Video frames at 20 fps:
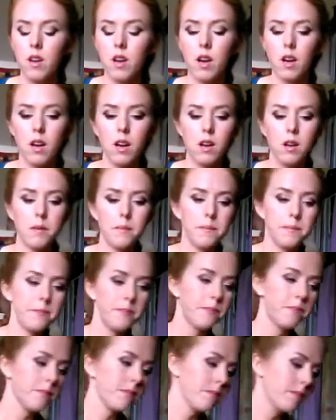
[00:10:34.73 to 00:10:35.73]
um,
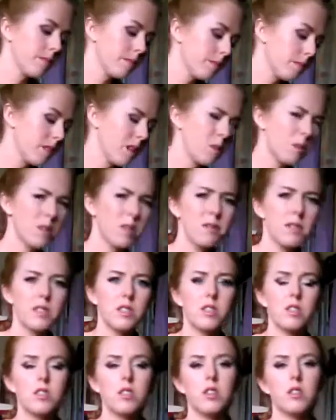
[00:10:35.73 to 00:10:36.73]
I wonder if I
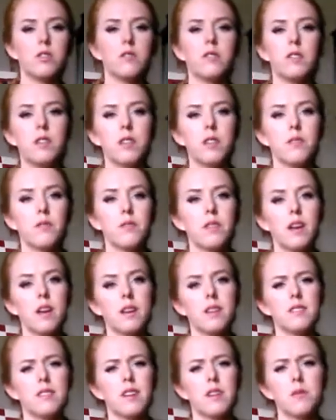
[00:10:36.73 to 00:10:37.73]
should start a new video for that
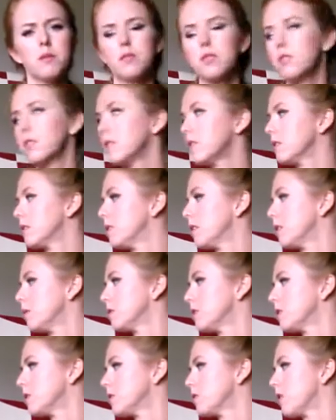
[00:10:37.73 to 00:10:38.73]
because that was the that
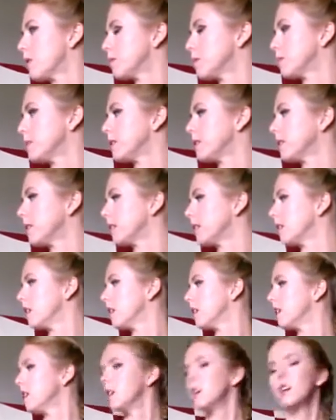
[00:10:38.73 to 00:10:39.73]
was just drop spindling.
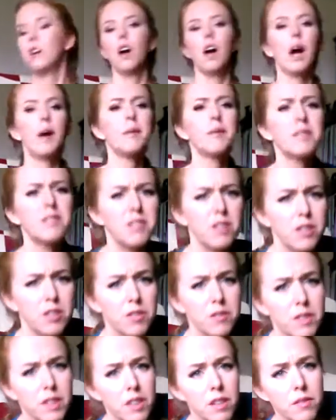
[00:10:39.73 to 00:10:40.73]
I'm going to start a
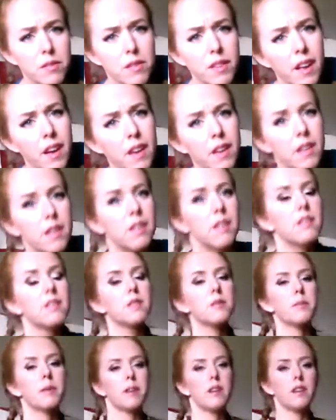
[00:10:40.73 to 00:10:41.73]
new video for that and
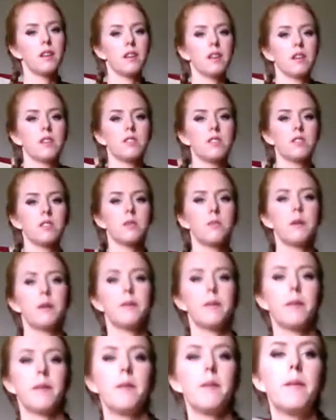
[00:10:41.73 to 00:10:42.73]
explain it here in just a
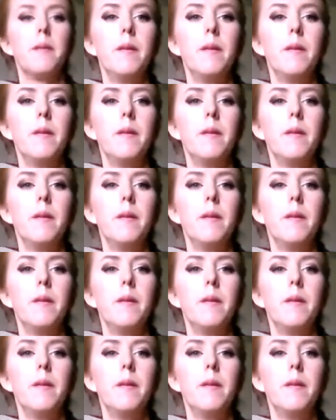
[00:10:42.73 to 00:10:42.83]
bit.